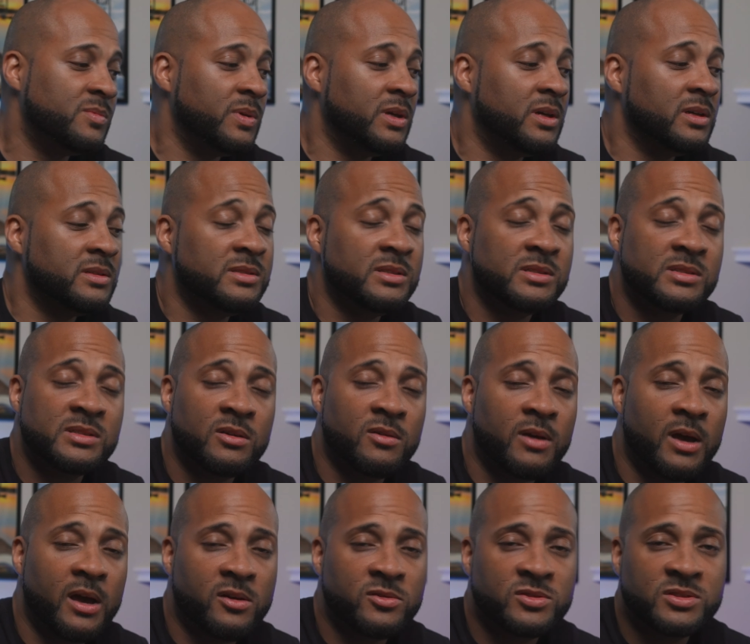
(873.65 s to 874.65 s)
because there's still
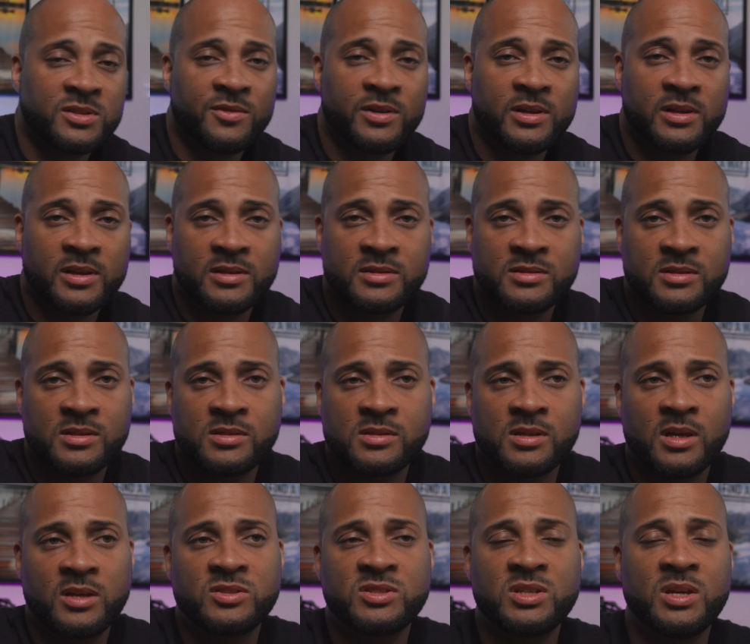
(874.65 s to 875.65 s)
L series lenses
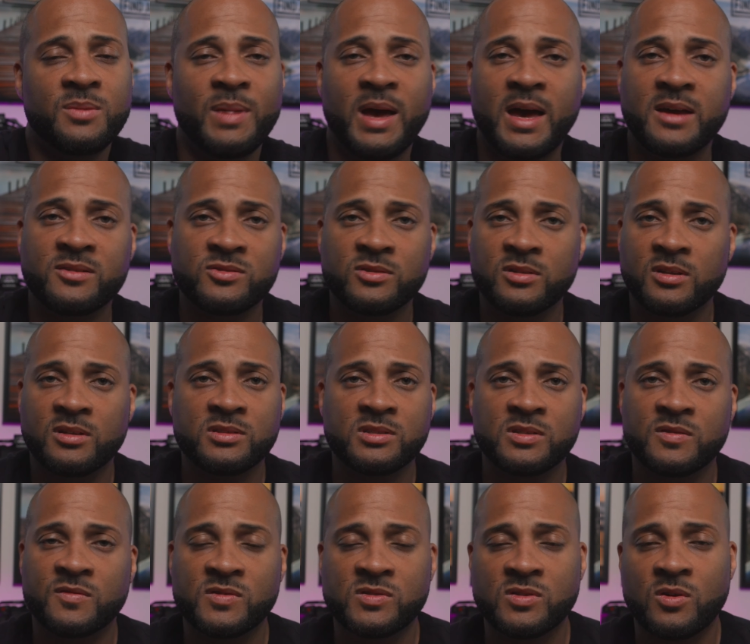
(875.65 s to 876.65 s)
and G master
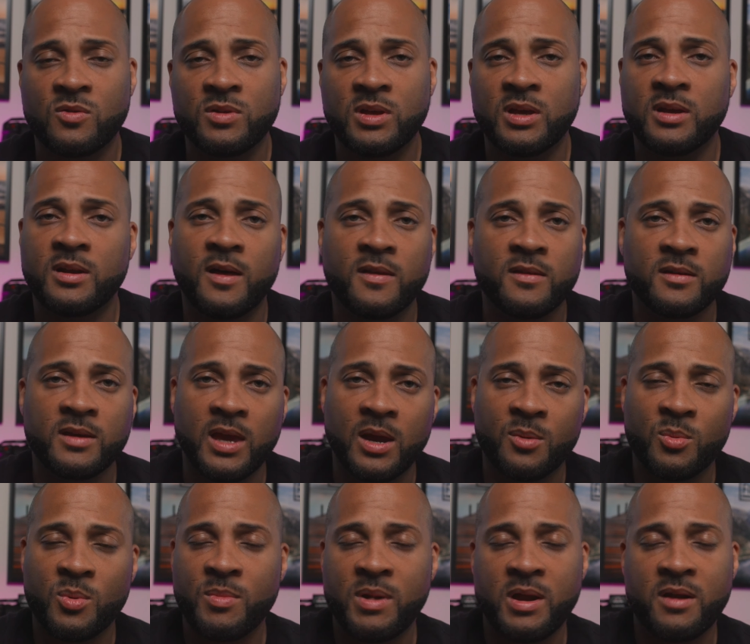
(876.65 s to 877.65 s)
lenses for Sony and other
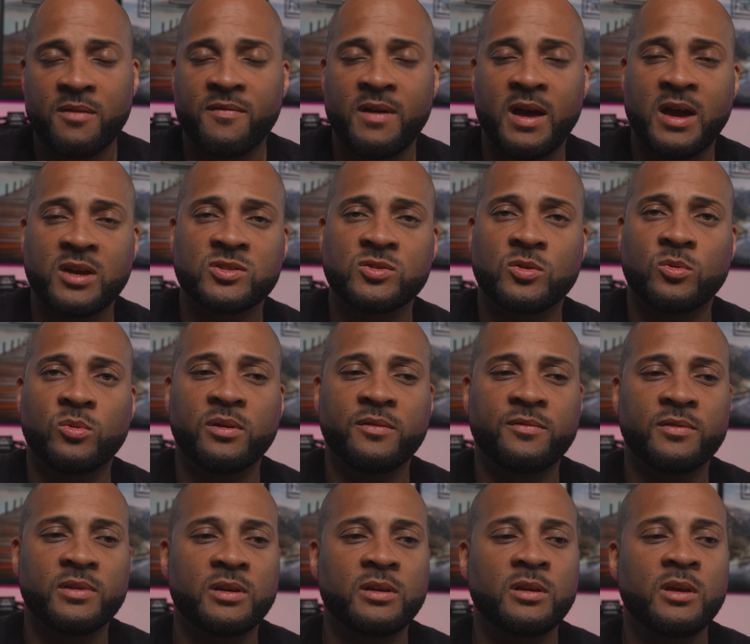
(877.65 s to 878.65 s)
camera manufacturer
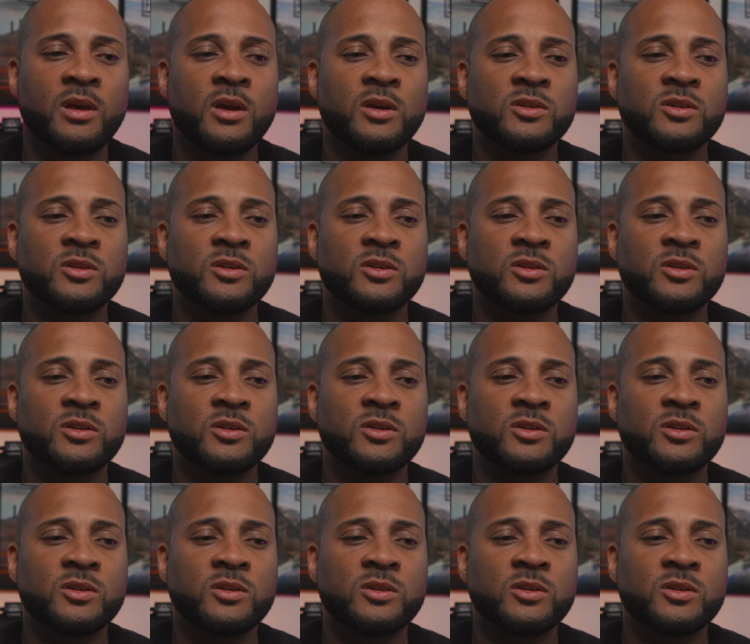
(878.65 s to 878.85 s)
equivalent.